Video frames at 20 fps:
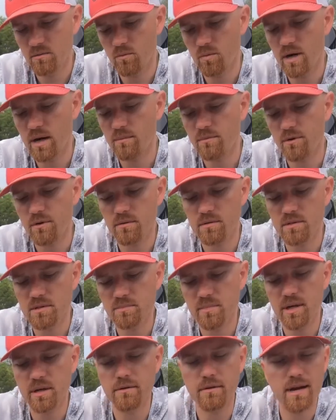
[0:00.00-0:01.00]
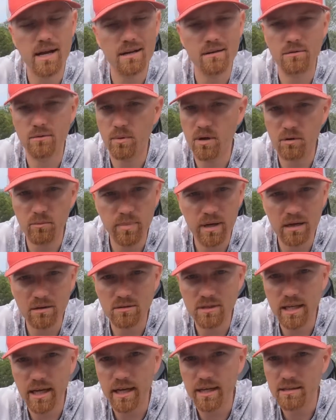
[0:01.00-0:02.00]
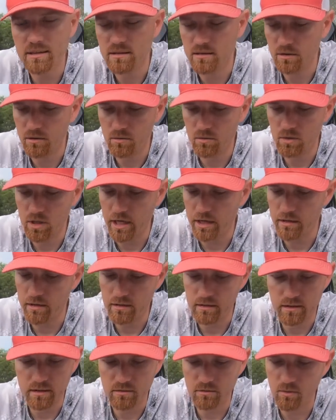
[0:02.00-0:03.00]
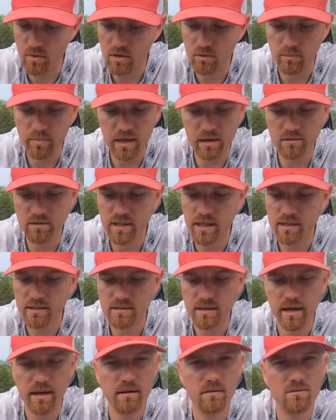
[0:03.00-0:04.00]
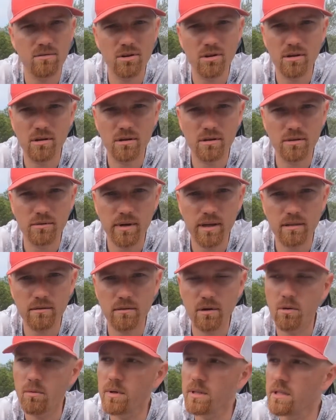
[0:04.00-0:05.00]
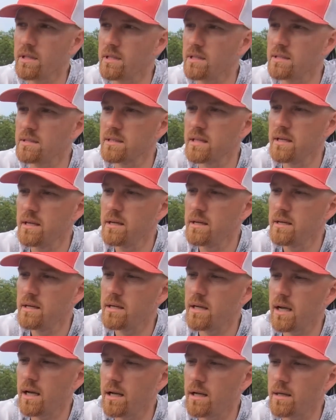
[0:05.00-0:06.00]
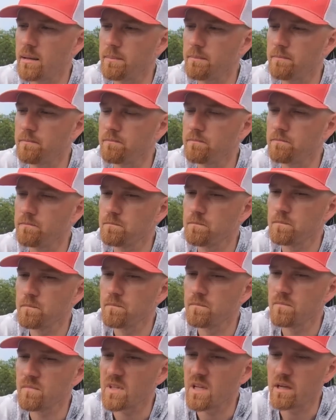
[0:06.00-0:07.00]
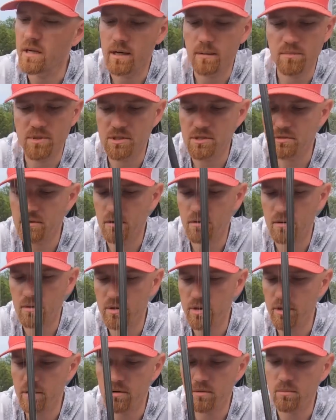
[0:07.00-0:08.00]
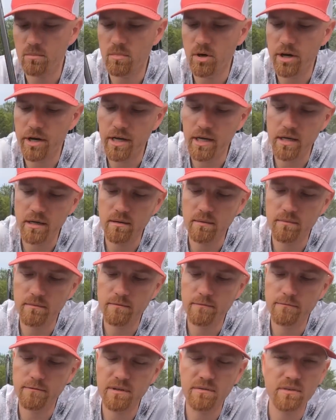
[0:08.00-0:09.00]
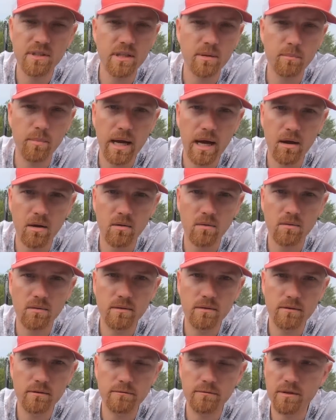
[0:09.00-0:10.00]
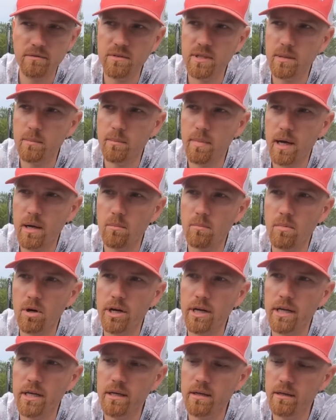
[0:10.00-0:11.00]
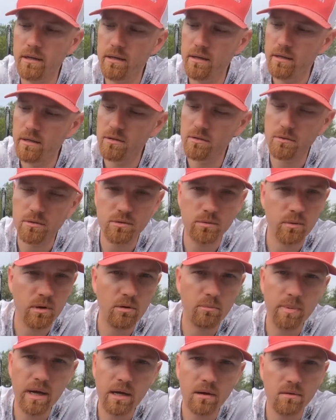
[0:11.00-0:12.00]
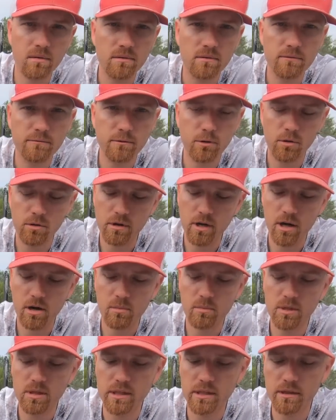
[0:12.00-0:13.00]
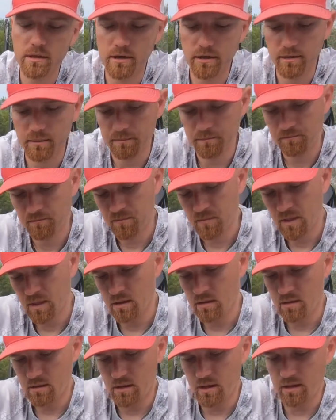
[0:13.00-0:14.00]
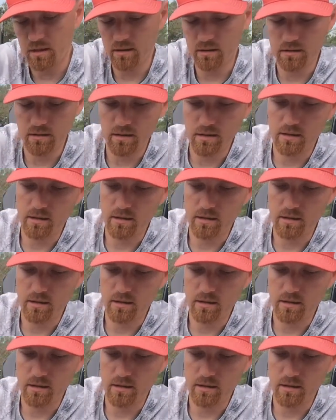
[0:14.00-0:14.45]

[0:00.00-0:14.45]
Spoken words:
When I'm throwing a spinning rod, 12-pound test, no lighter than 12-pound test ever do I throw with this. And I'm just throwing, you know, braid, 15-pound braid to a 12-pound fluorocarbon leader. And